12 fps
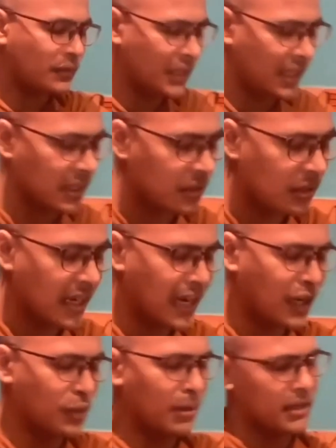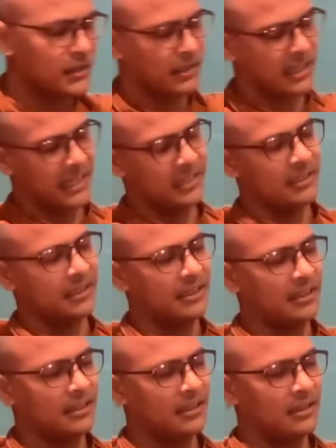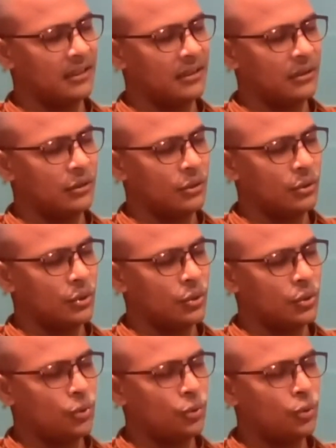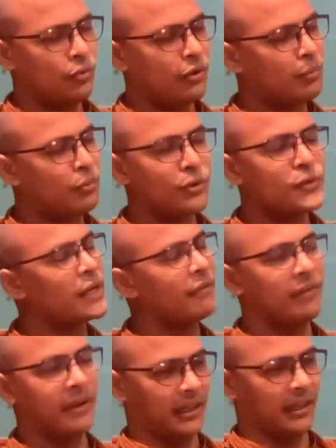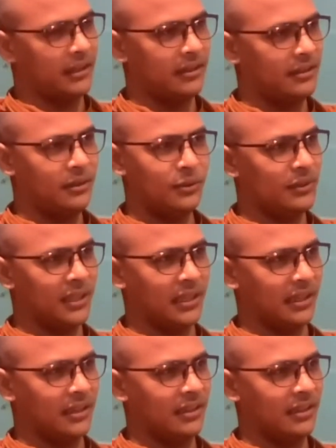think or can you imagine like who were more suffering, you think,